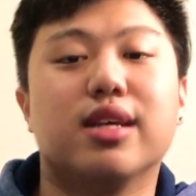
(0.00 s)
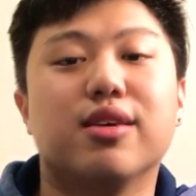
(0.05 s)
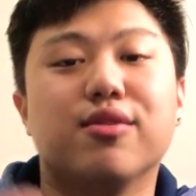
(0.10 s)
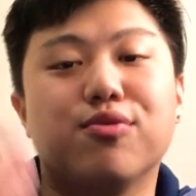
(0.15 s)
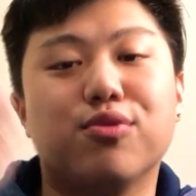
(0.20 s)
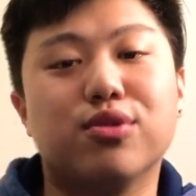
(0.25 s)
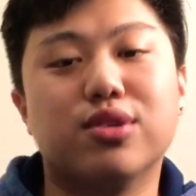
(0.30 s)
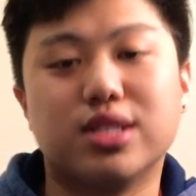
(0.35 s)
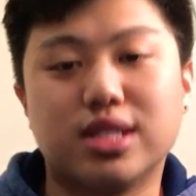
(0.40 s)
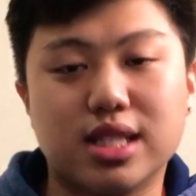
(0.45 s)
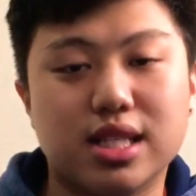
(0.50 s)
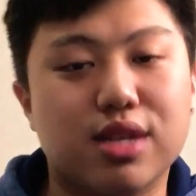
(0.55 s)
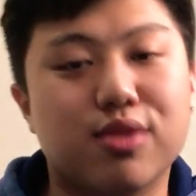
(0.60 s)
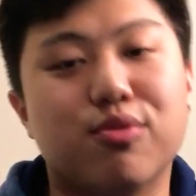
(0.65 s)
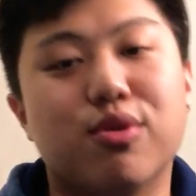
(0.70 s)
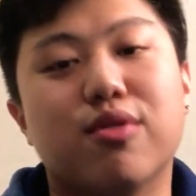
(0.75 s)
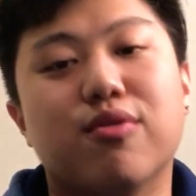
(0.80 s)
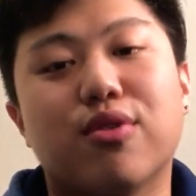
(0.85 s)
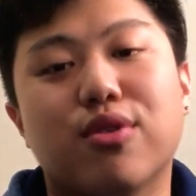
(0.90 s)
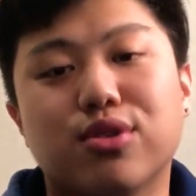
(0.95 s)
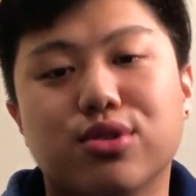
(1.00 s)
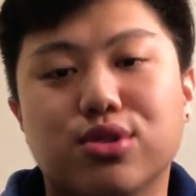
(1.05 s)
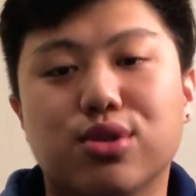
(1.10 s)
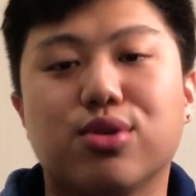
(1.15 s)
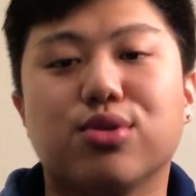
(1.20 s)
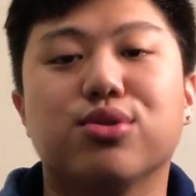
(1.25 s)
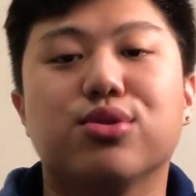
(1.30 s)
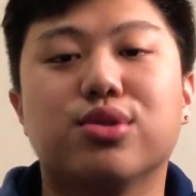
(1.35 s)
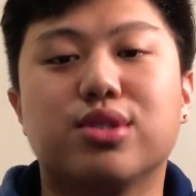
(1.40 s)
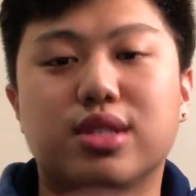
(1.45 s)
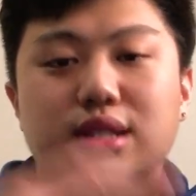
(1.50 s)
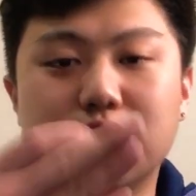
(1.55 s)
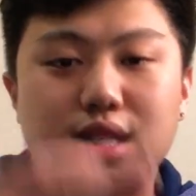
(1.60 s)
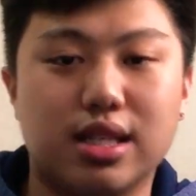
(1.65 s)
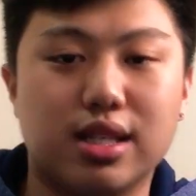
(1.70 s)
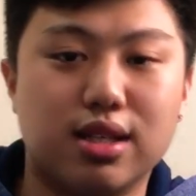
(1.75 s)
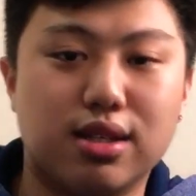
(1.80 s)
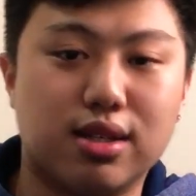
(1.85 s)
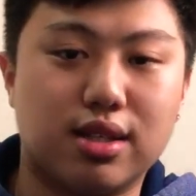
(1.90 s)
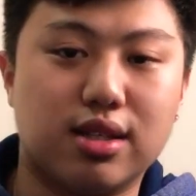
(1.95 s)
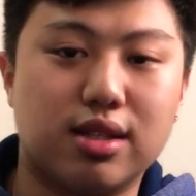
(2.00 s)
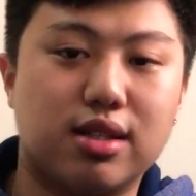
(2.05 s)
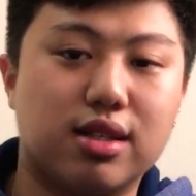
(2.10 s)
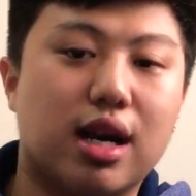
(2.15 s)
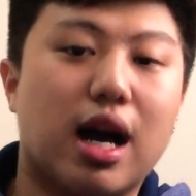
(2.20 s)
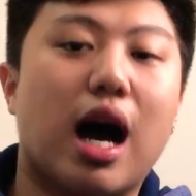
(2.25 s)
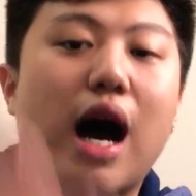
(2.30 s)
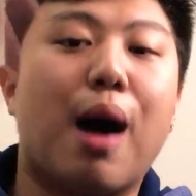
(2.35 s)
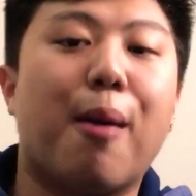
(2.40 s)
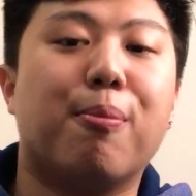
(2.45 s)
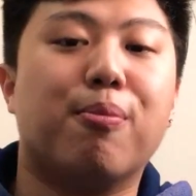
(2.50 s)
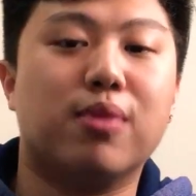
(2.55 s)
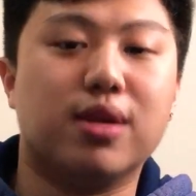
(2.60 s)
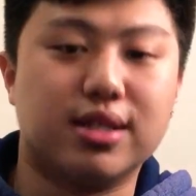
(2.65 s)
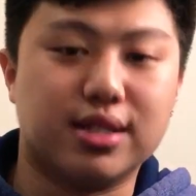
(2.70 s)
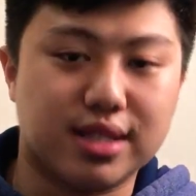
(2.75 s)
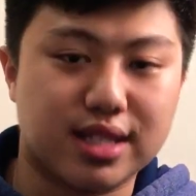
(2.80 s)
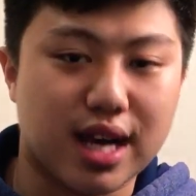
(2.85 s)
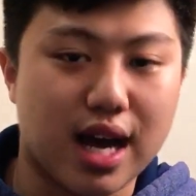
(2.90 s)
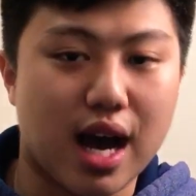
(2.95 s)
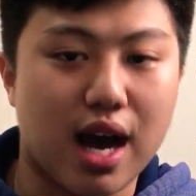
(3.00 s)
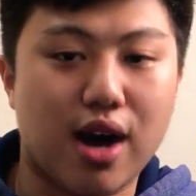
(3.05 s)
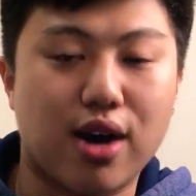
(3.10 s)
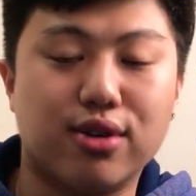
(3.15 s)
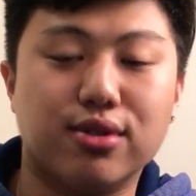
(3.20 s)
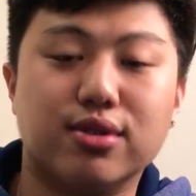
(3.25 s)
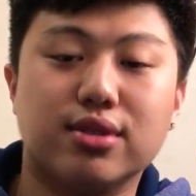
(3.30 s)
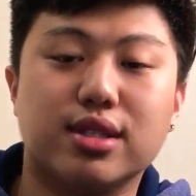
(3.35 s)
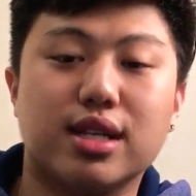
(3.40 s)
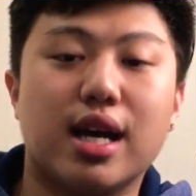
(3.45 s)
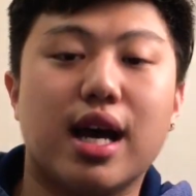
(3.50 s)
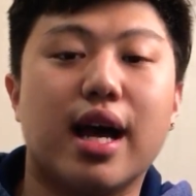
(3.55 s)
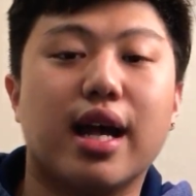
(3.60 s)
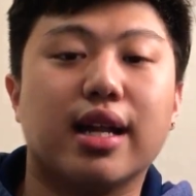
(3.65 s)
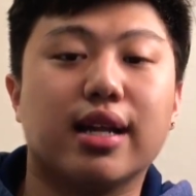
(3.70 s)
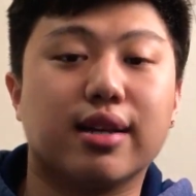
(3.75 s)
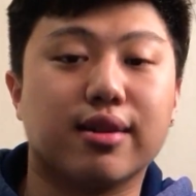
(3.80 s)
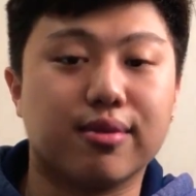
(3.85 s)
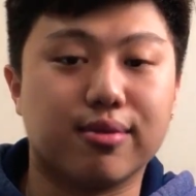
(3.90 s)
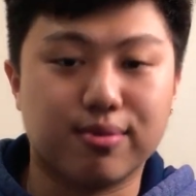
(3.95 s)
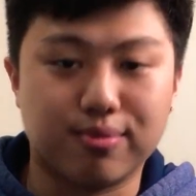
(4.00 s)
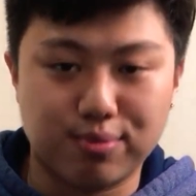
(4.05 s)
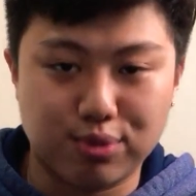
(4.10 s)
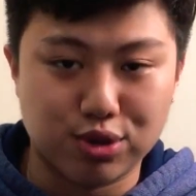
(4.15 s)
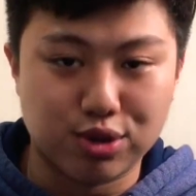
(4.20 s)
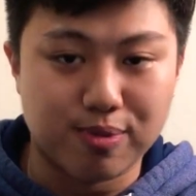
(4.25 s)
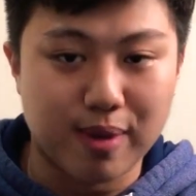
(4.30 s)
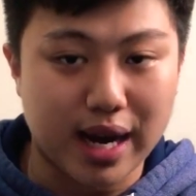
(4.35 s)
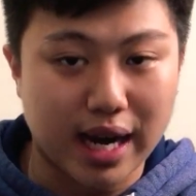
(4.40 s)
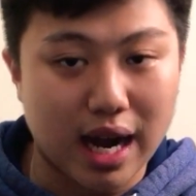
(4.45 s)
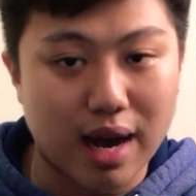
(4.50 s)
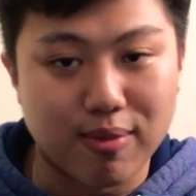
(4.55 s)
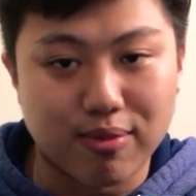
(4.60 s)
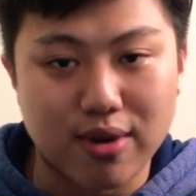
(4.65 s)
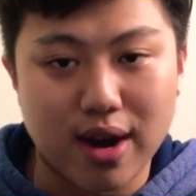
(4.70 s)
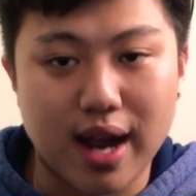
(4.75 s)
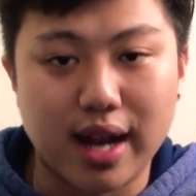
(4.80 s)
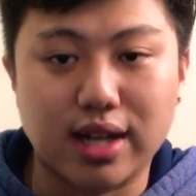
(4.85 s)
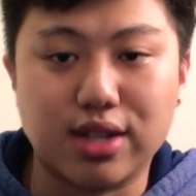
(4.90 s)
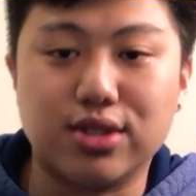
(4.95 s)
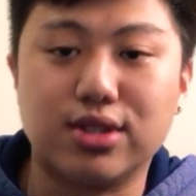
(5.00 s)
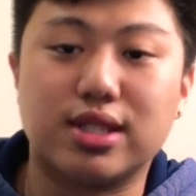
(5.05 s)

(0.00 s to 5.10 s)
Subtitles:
If you see a reversal, you see the up and downs and push back up, right?